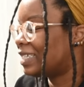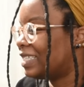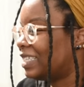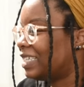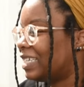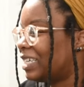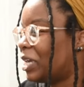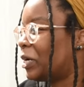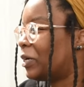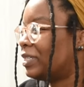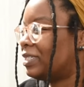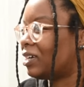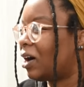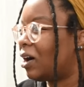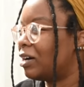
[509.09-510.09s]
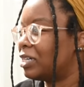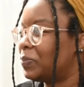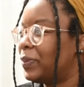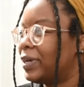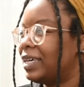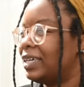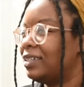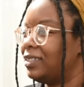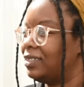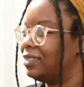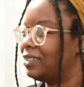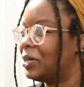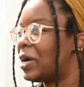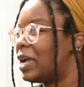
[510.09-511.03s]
doesn't carry dogs, but you know,